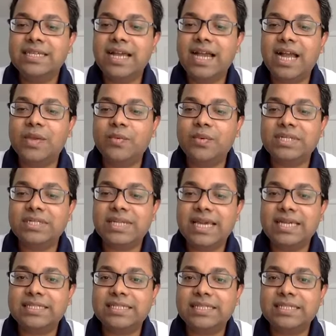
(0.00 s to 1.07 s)
I worked
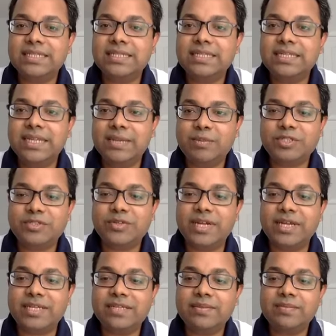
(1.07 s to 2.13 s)
as a
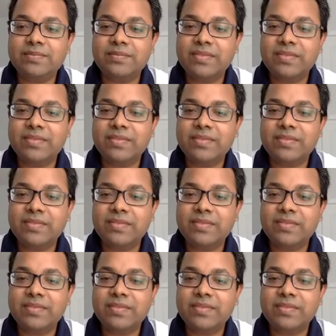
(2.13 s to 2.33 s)
demonstrator.